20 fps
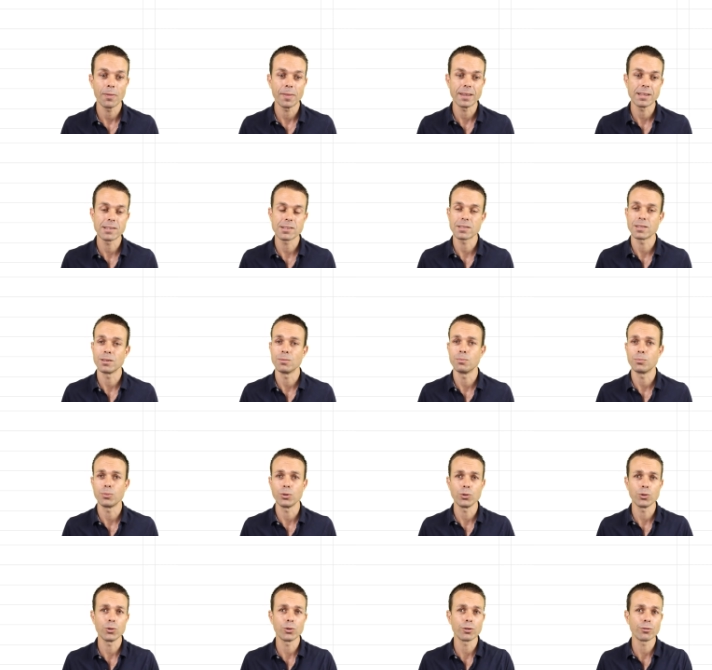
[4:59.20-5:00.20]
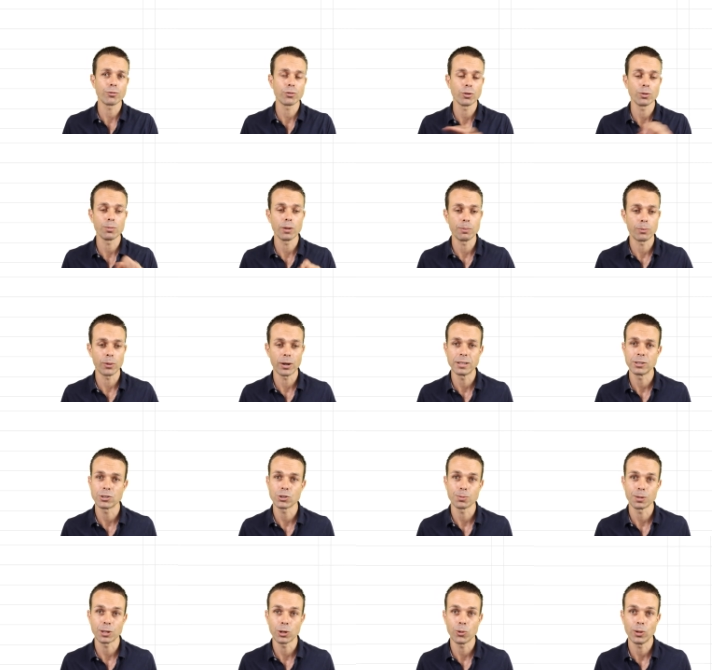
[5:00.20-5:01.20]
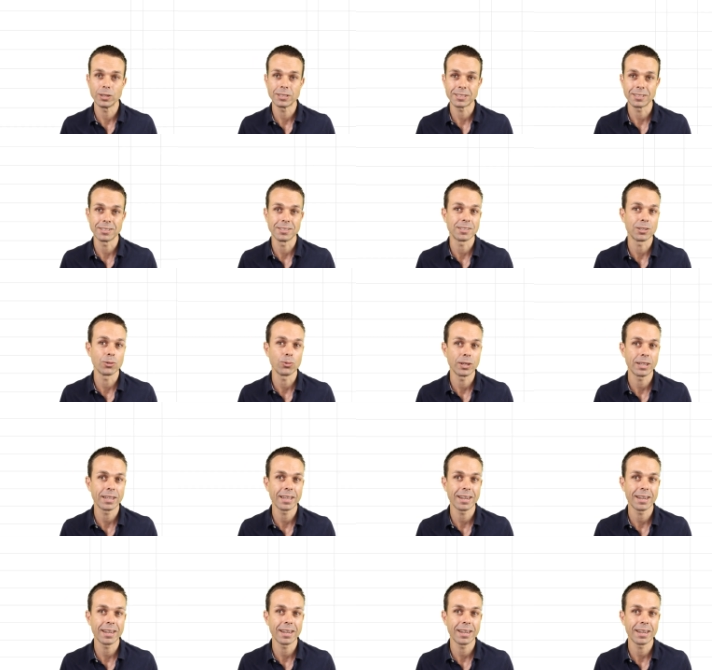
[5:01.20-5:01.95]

These are the beautiful brainstorming questions that we